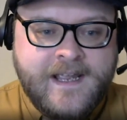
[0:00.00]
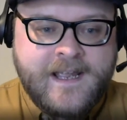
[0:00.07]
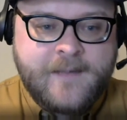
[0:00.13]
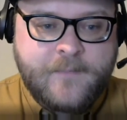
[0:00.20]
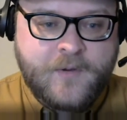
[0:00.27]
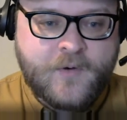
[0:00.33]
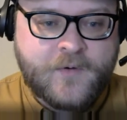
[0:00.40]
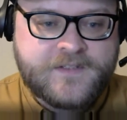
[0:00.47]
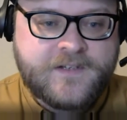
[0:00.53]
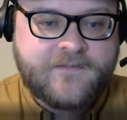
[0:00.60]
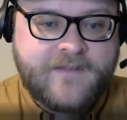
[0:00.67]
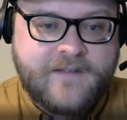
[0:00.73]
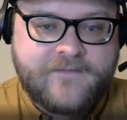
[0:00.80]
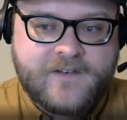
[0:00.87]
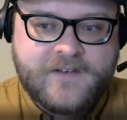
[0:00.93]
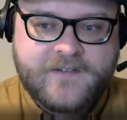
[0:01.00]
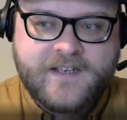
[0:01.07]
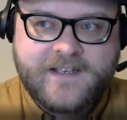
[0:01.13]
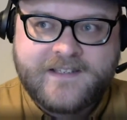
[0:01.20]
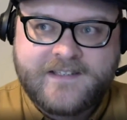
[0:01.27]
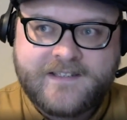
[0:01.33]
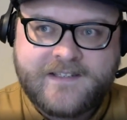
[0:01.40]
but also revenue
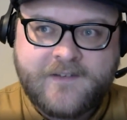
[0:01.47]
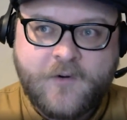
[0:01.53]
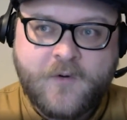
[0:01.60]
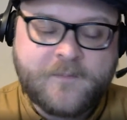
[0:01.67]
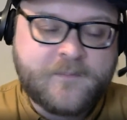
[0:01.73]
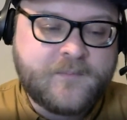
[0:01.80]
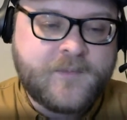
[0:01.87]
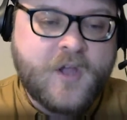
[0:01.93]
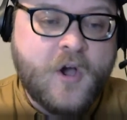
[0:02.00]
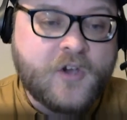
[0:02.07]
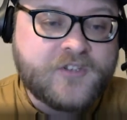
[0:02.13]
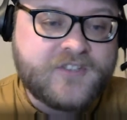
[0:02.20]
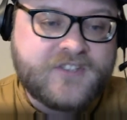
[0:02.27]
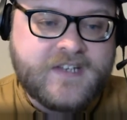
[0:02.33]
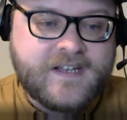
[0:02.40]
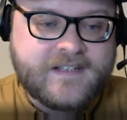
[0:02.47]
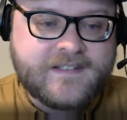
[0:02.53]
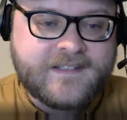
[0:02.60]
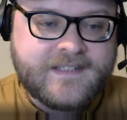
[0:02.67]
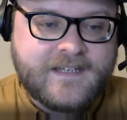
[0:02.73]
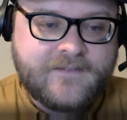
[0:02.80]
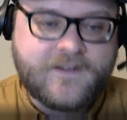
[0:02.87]
certainty or cost
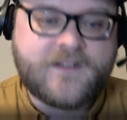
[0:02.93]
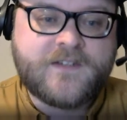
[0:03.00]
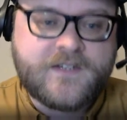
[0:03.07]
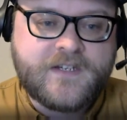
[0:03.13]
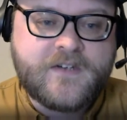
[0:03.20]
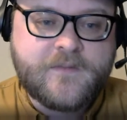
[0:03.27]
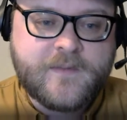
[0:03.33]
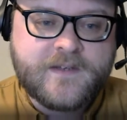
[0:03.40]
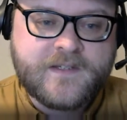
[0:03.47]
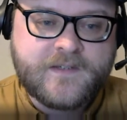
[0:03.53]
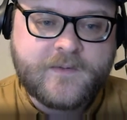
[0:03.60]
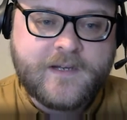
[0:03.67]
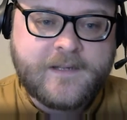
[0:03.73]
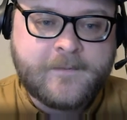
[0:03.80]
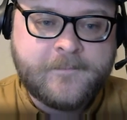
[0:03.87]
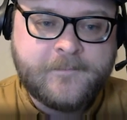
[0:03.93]
certainty for consumers as well.